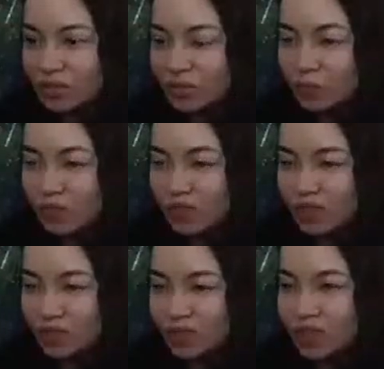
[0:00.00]
If you wanted
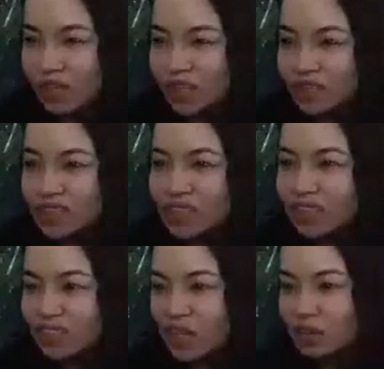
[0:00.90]
something nice,
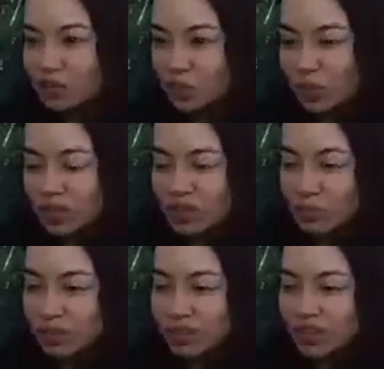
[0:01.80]
like that was your
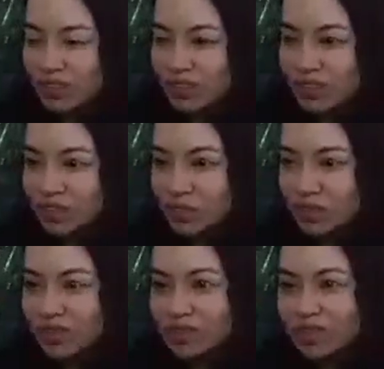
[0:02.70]
punishment, and I always thought that was
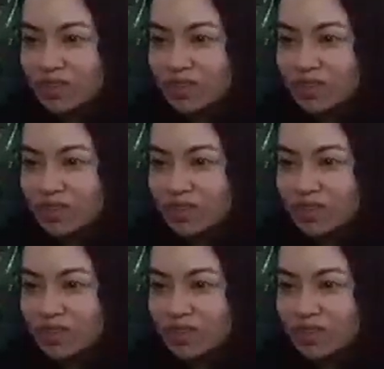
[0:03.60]
funny.